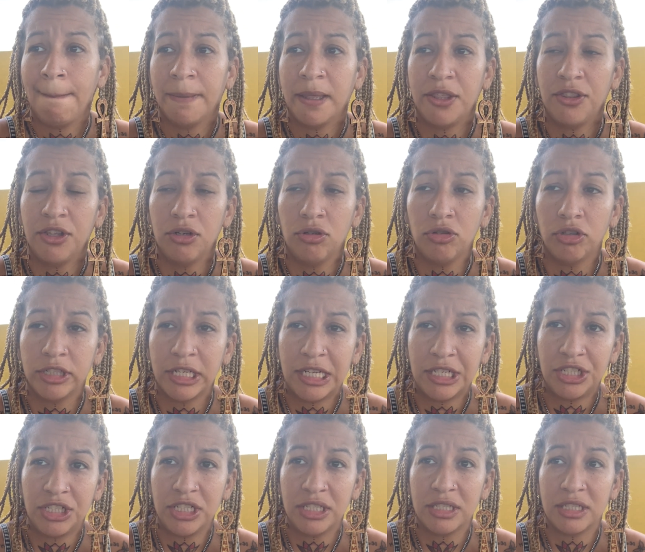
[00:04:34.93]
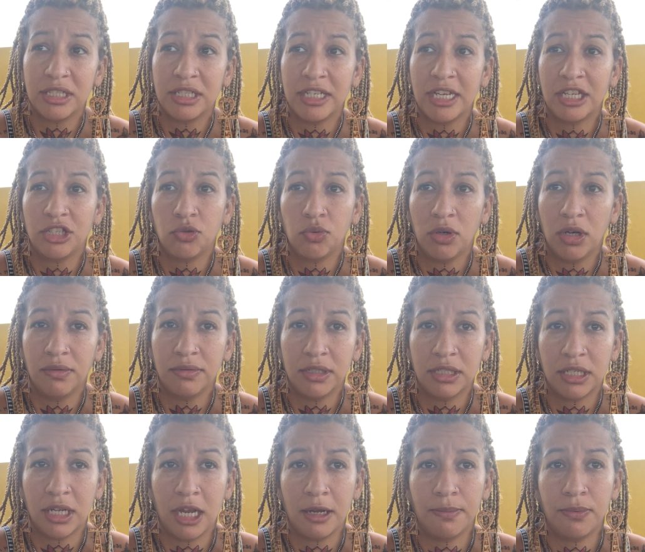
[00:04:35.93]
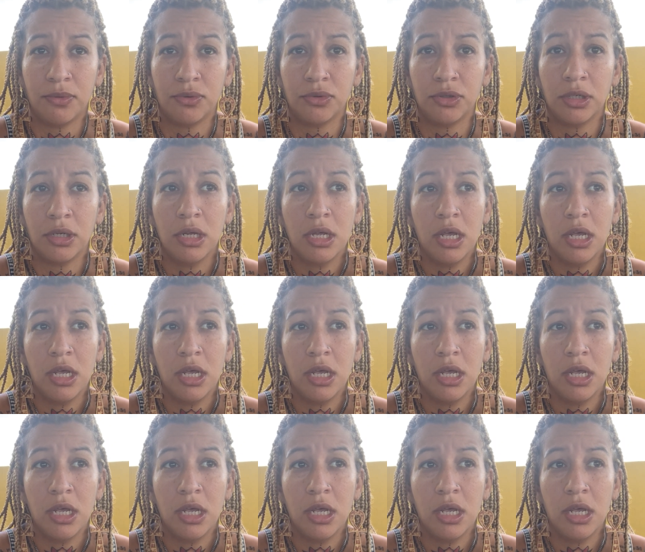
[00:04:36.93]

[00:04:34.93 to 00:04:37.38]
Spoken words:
And then you look at Jesus, he had 12 disciples.